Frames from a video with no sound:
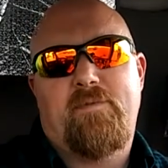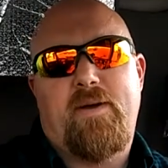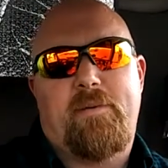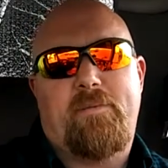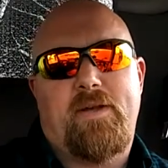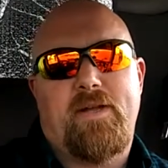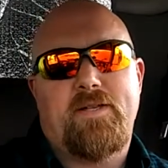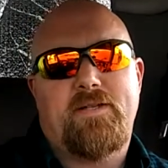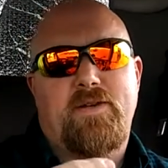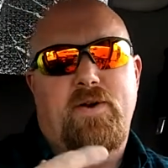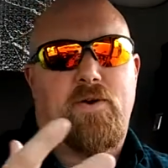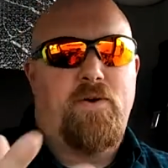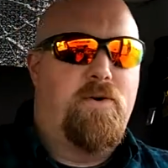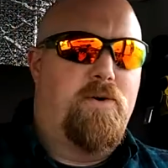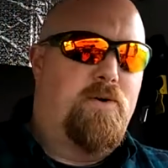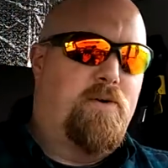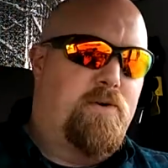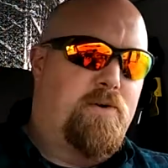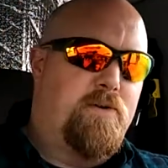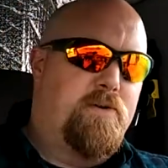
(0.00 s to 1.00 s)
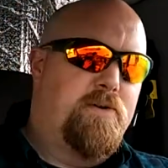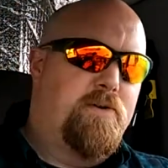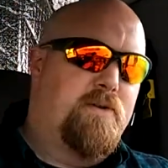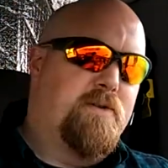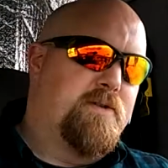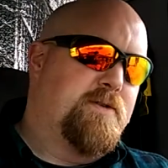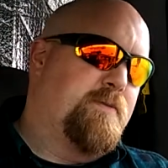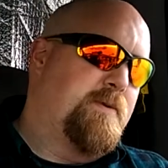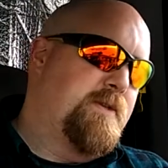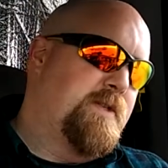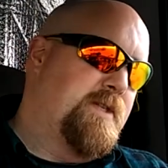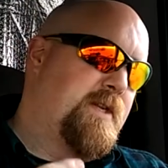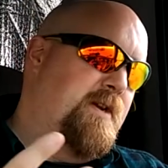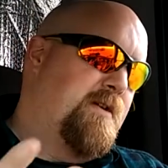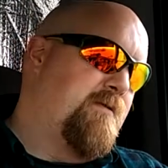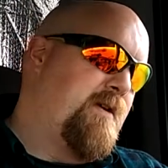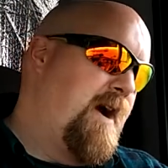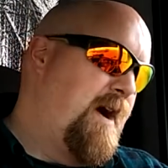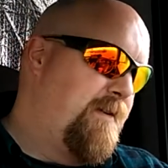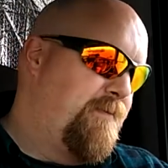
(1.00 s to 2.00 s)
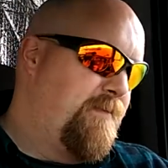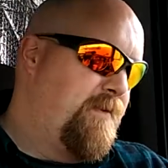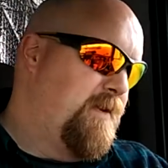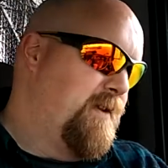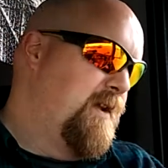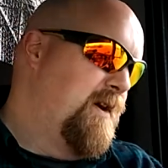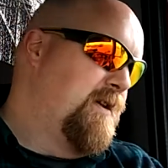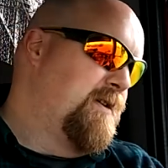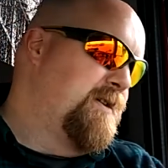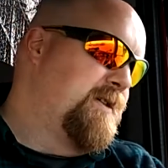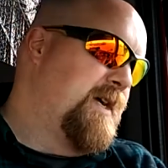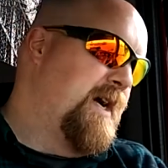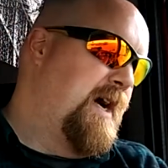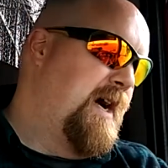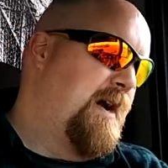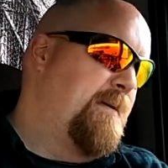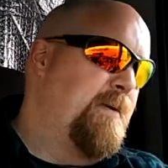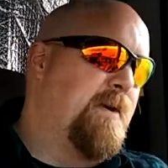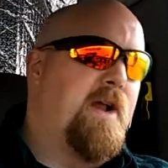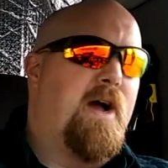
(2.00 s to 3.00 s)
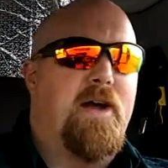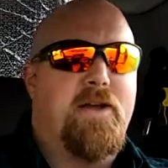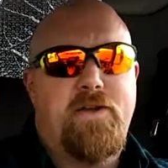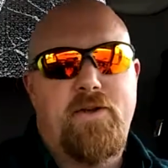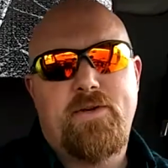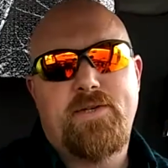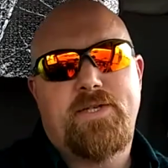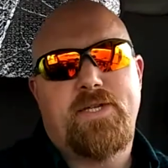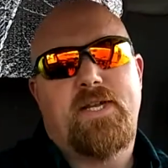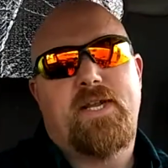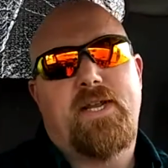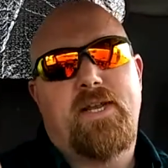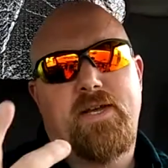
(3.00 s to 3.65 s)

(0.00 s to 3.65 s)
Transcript: Maybe it's old, it's been sitting around for a long time, you're not using it.